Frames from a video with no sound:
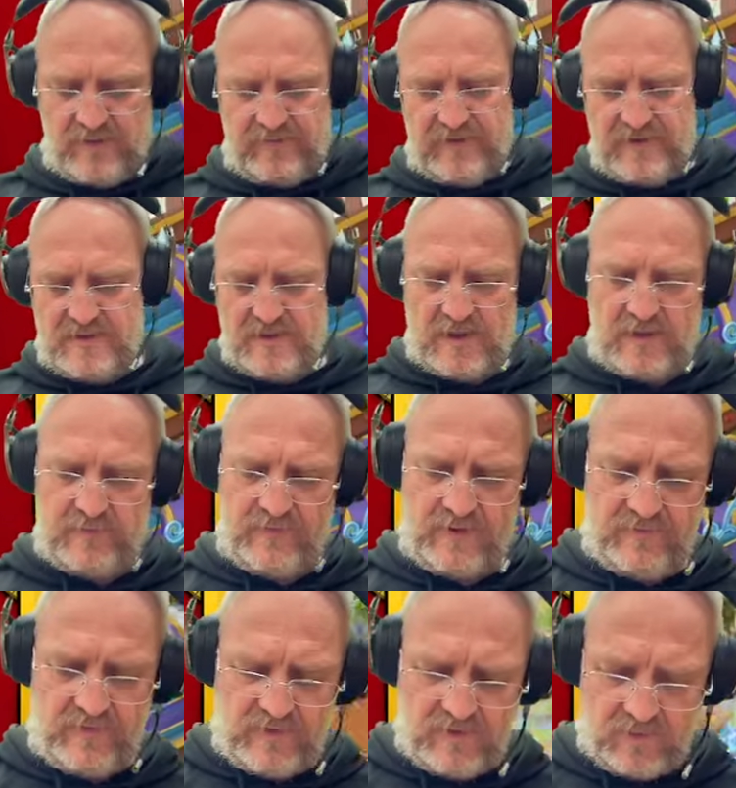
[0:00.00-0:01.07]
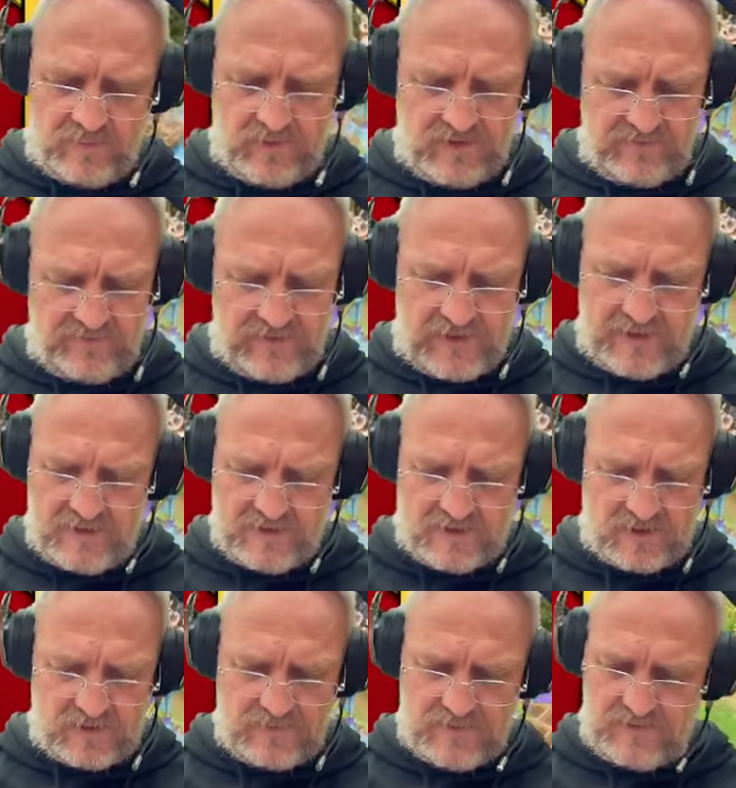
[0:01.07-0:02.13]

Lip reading: done? Have you gone with the Valentines?